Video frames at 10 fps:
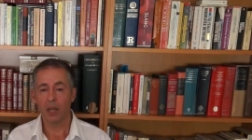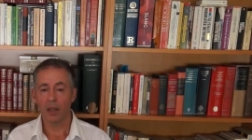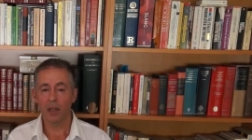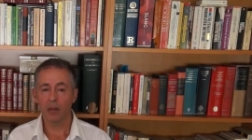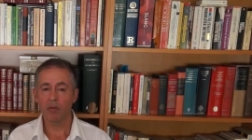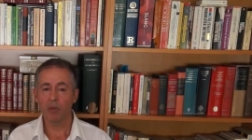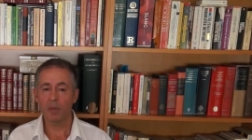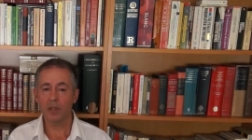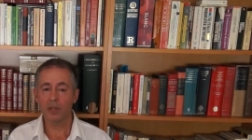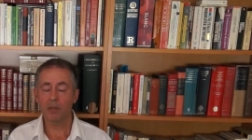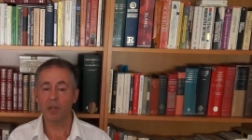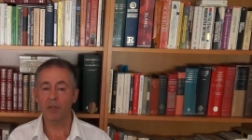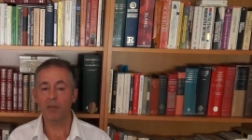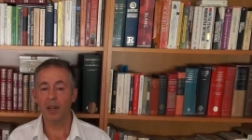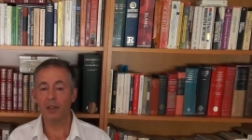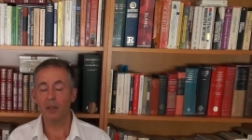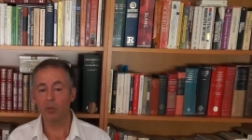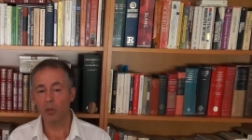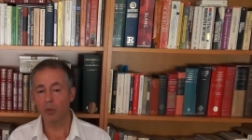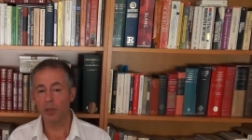They inform us of the effect that
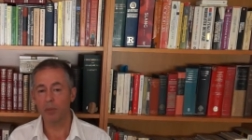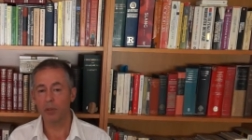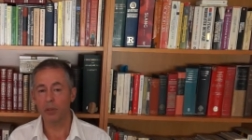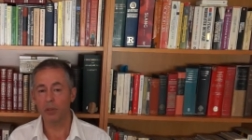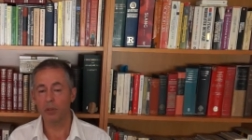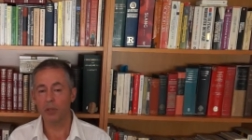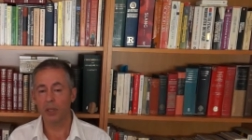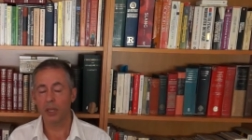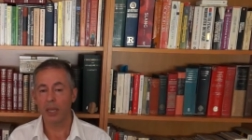will be produced.